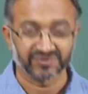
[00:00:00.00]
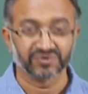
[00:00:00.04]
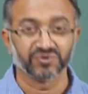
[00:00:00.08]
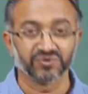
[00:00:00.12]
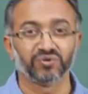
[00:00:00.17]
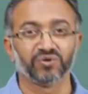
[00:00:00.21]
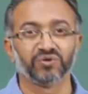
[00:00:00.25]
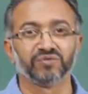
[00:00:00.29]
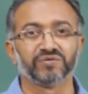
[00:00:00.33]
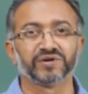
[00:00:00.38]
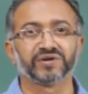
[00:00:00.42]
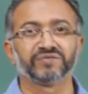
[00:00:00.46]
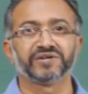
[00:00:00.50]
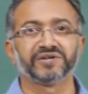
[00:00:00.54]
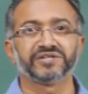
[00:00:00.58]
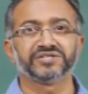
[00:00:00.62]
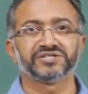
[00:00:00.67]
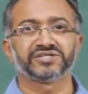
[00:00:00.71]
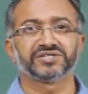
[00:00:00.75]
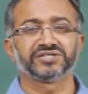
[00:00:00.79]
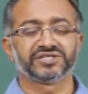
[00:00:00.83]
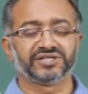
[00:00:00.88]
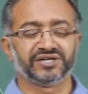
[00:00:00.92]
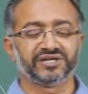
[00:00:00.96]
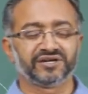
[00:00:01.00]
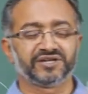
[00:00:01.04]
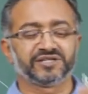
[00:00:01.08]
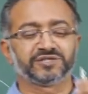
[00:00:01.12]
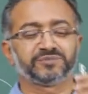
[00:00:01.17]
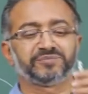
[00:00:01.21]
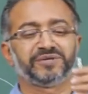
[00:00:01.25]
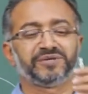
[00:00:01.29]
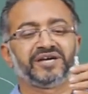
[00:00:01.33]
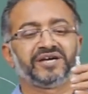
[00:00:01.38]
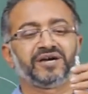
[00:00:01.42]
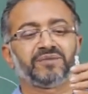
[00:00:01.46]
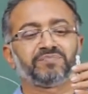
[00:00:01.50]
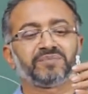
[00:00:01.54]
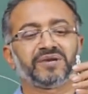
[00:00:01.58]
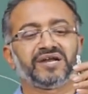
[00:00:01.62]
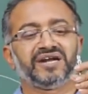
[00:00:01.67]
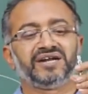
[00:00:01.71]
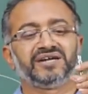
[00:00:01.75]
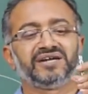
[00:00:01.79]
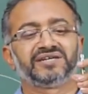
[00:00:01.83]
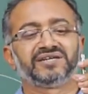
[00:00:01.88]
over which shear is being applied